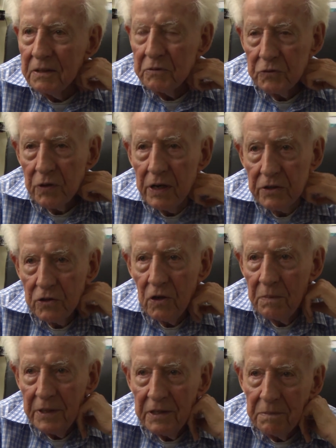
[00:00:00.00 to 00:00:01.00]
He was trying to
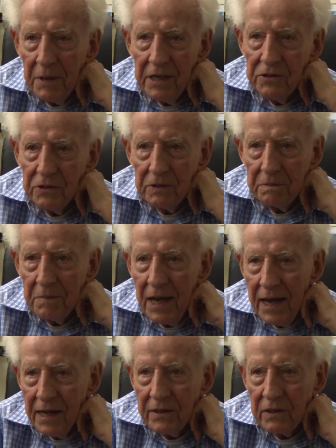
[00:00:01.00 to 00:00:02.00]
talk me into major in
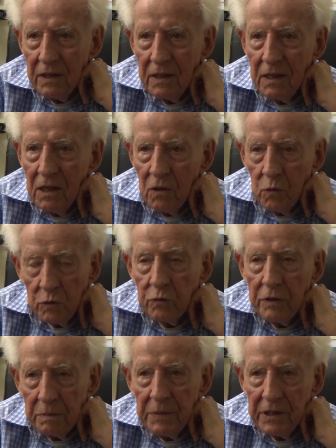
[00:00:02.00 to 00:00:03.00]
math, which
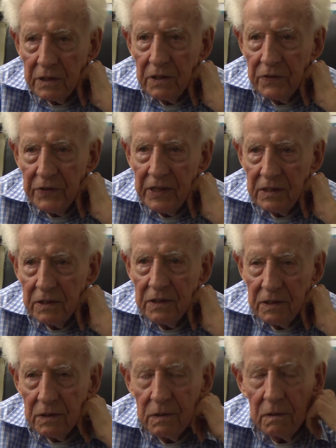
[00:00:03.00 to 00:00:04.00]
would have been a good thing to
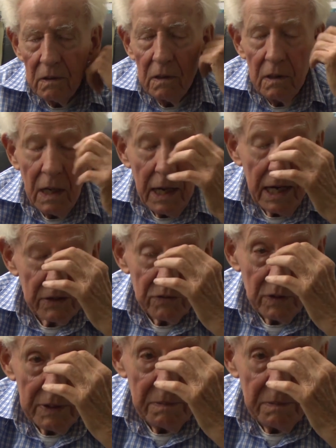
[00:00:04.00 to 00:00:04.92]
do, actually.